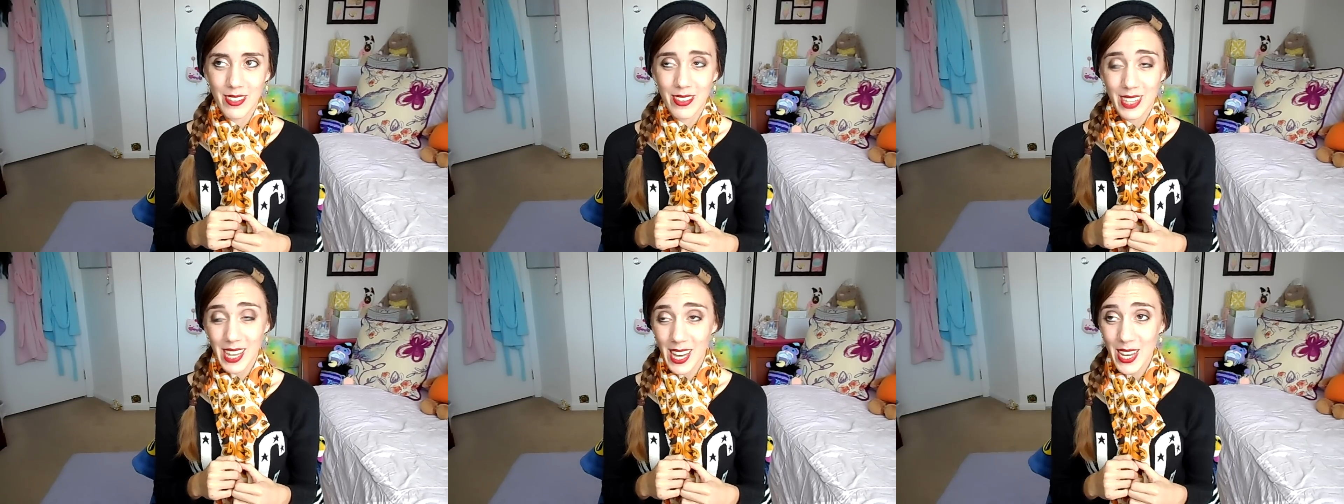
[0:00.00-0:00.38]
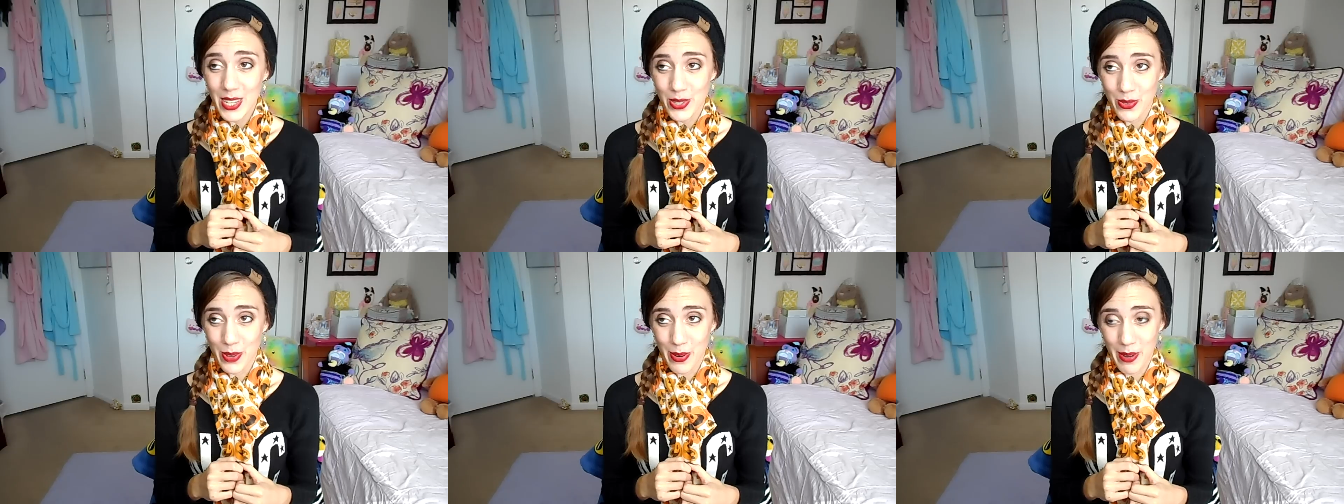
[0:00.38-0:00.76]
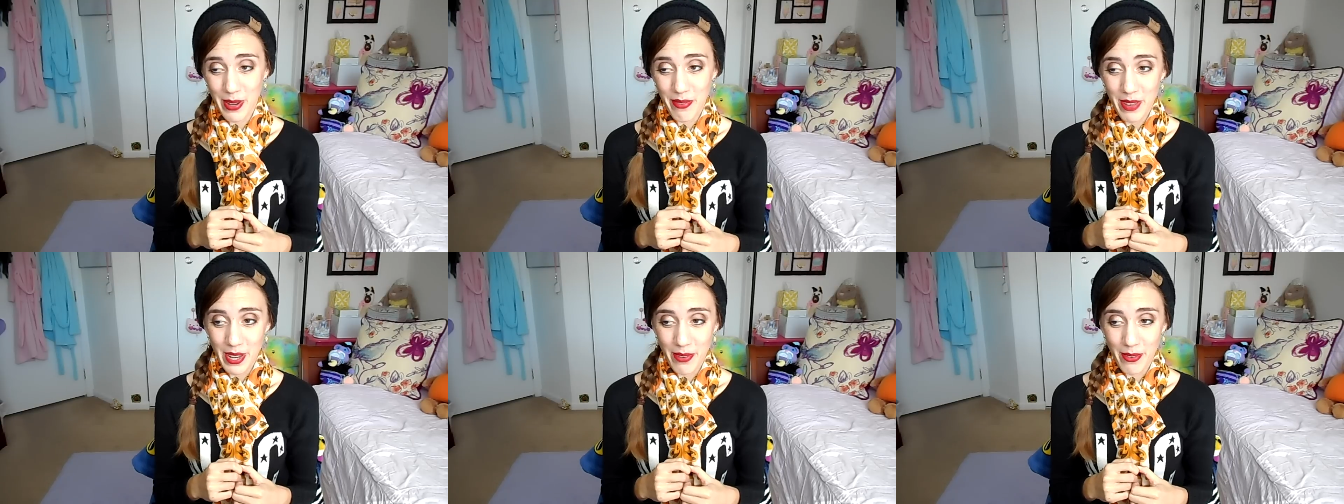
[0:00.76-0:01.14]
Well, he is one of my
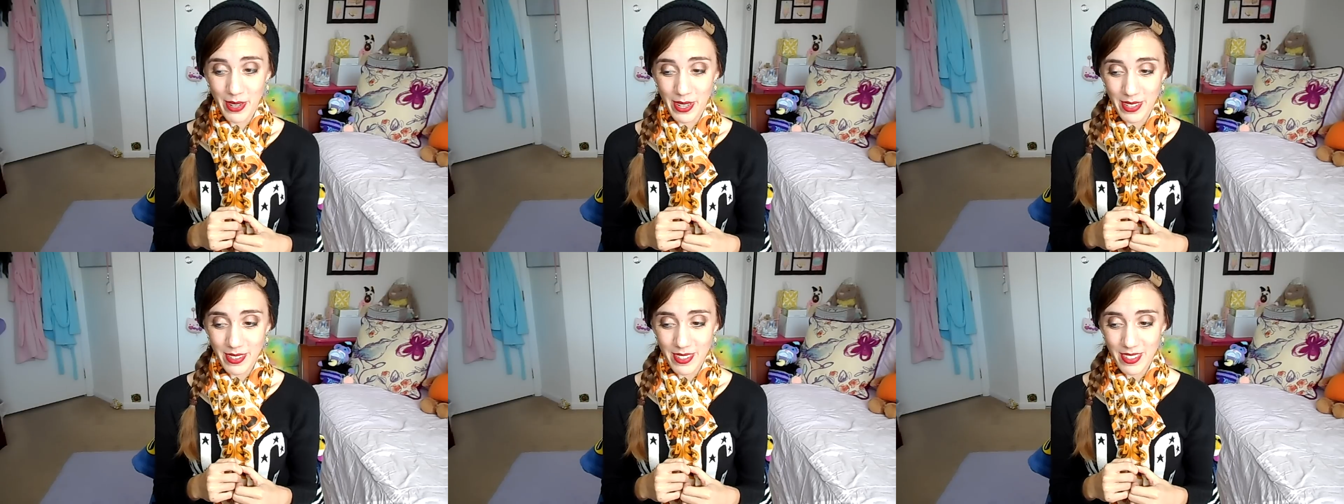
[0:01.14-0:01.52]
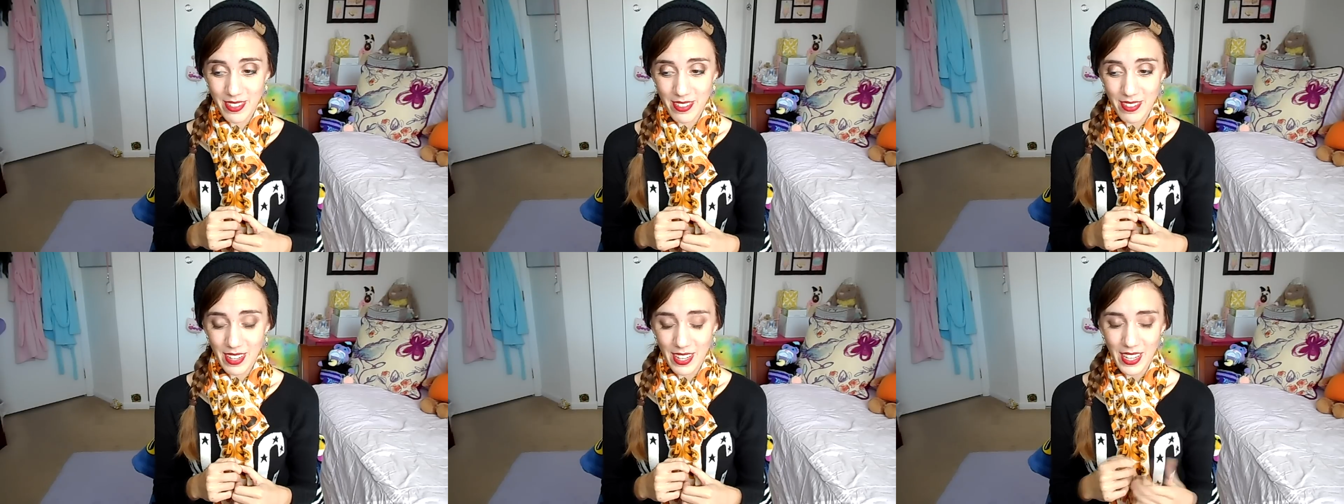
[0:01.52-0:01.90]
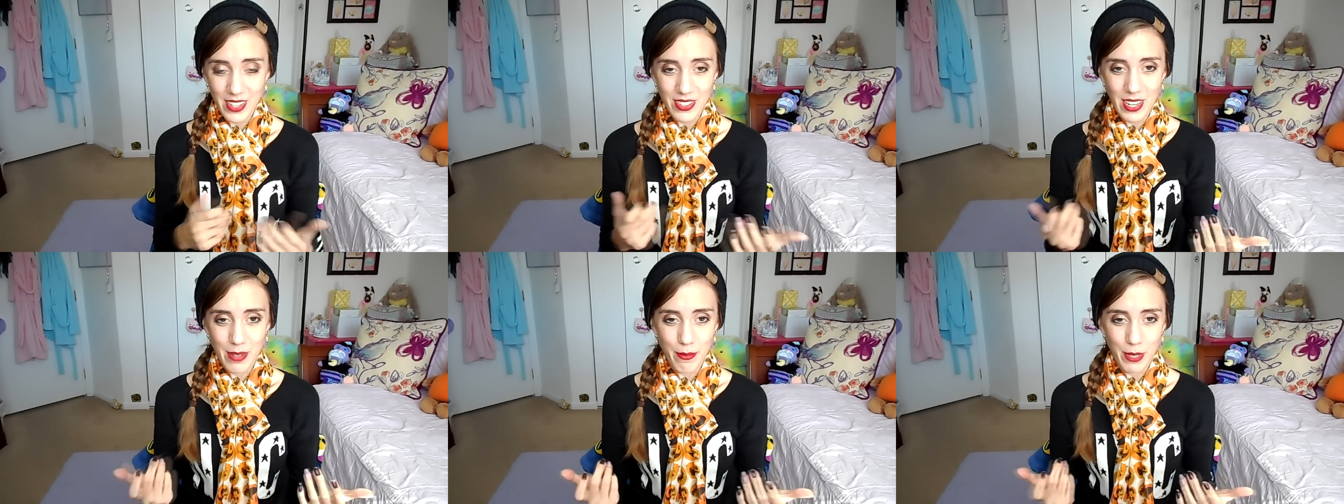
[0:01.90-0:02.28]
favorites. I
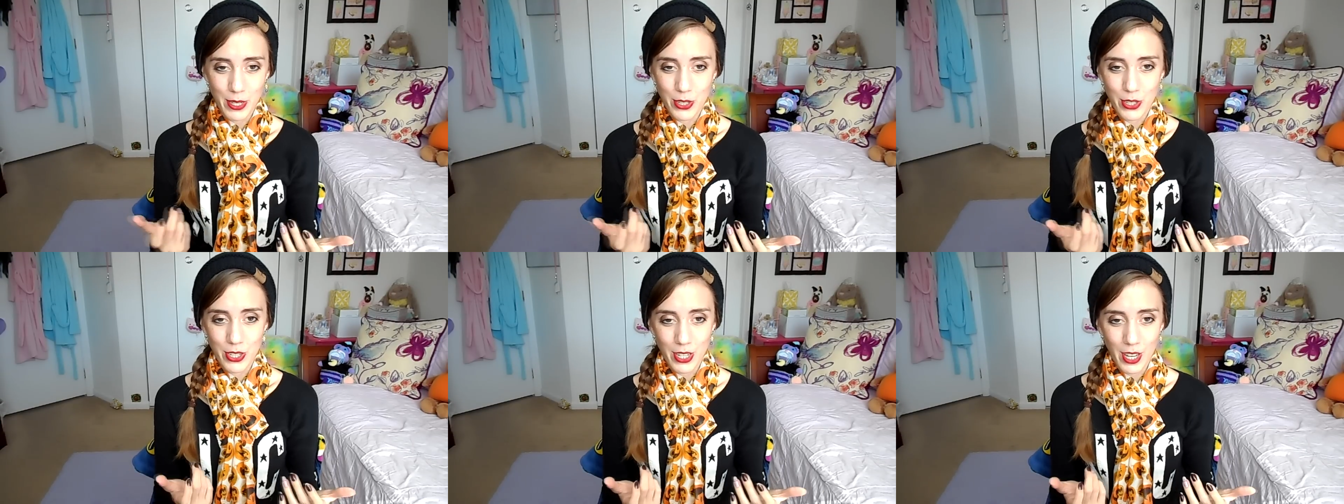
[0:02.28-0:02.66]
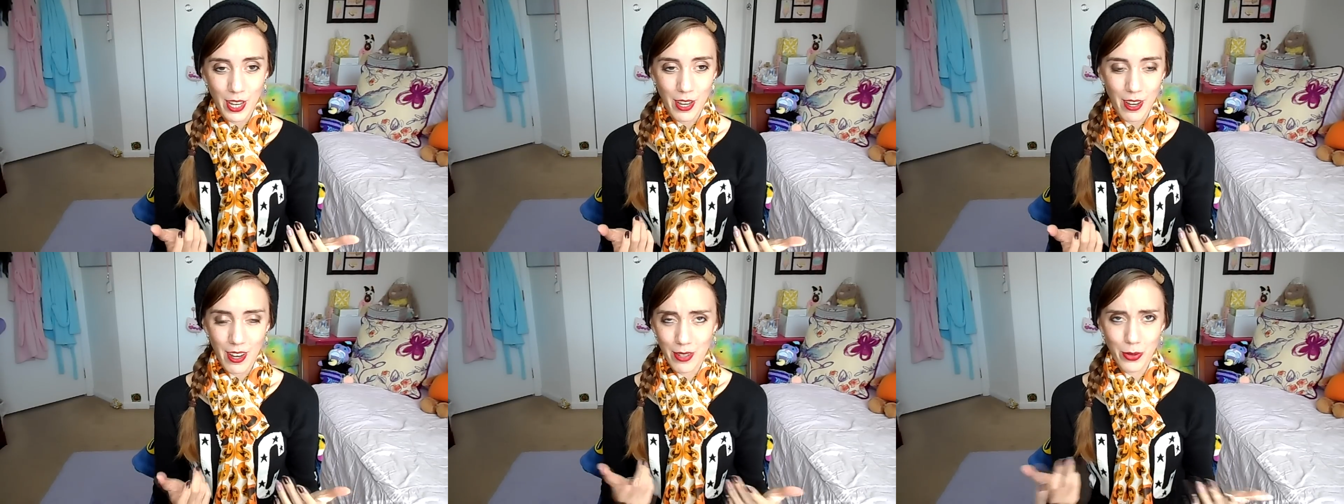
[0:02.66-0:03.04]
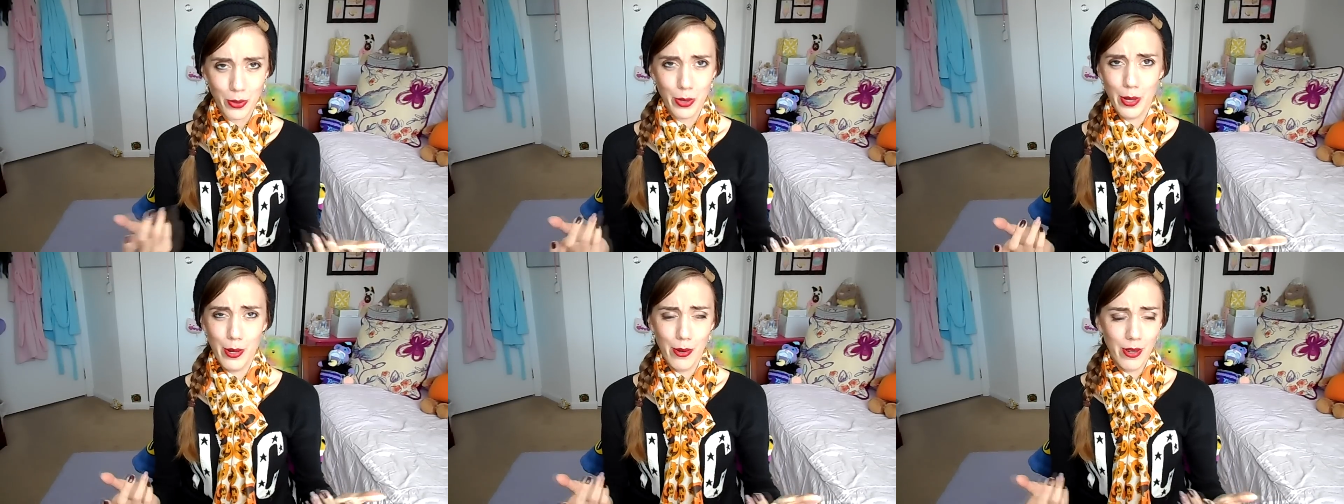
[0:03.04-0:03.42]
guess I'd be a she, I
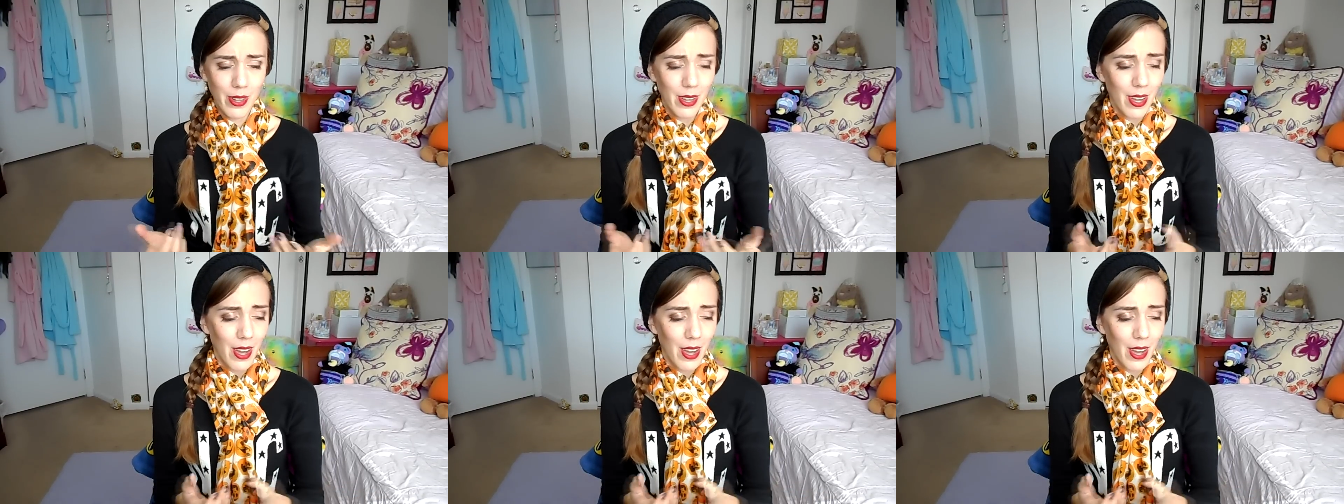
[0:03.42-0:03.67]
don't know.